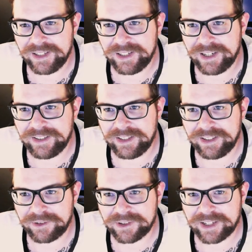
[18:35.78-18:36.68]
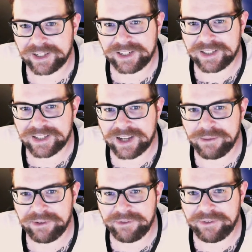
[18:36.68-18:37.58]
And then there was like a
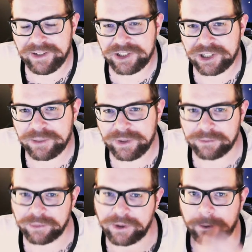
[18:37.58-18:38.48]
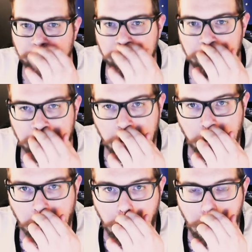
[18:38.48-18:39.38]
consignment fee and shipping, but
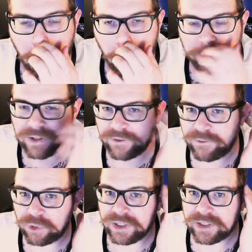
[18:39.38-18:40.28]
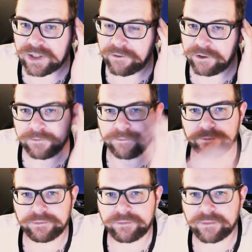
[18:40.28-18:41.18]
it was like $47.
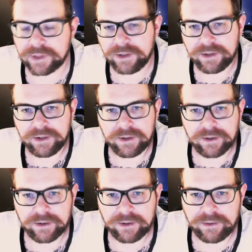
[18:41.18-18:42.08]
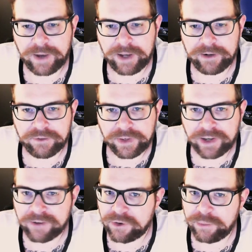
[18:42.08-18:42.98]
I don't think
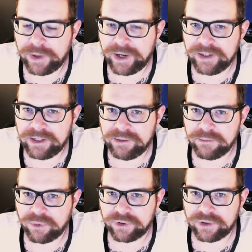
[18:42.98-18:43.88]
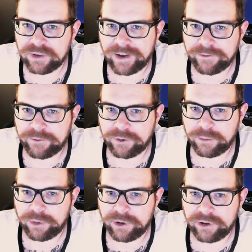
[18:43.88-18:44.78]
I've ever paid any more than that for a
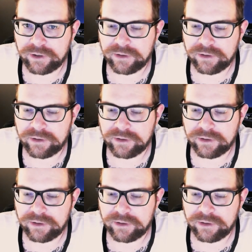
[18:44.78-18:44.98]
book.